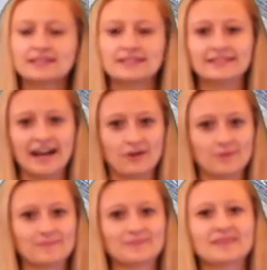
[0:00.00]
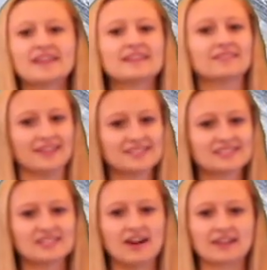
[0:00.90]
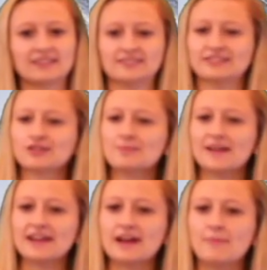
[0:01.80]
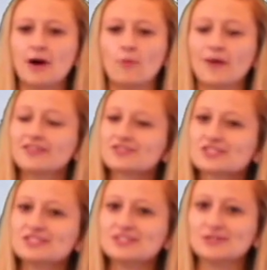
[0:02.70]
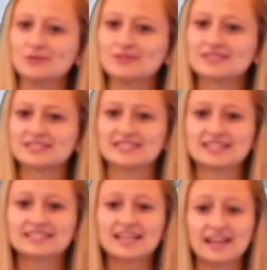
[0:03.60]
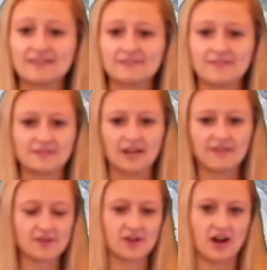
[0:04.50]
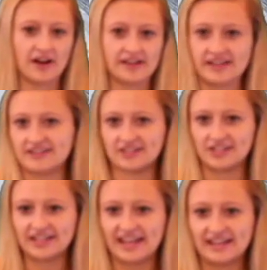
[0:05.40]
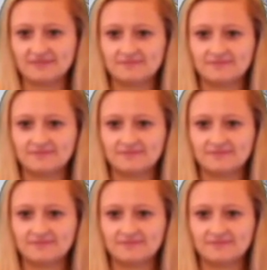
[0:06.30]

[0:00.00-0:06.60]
Now, let's talk a little bit about what you should do to stay safe if you're ever caught in a hurricane.